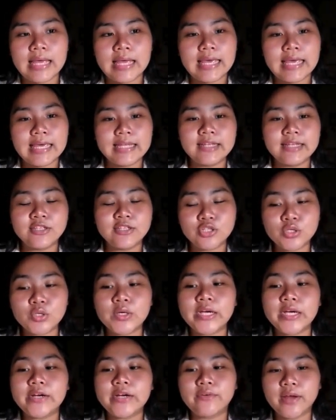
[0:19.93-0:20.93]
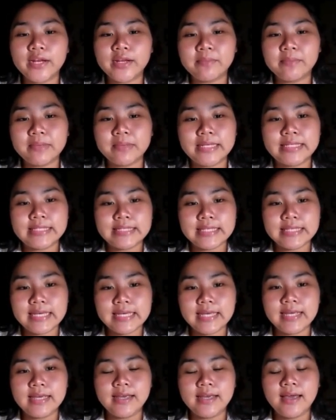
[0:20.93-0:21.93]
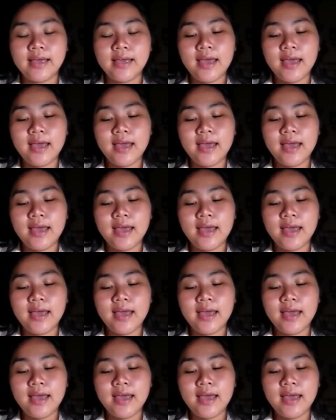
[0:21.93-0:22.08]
in ensuring credibility,